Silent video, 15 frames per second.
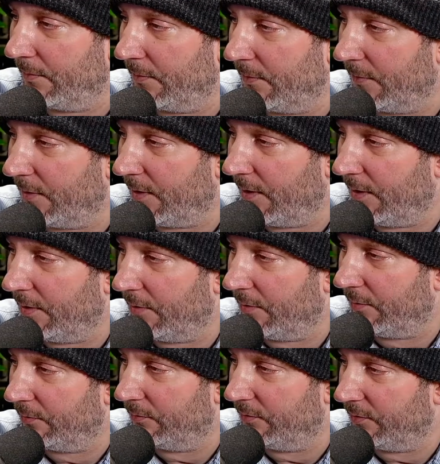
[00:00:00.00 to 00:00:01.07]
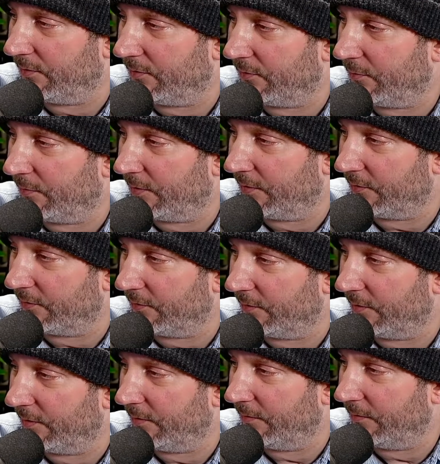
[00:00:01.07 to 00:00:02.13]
No, just once will do.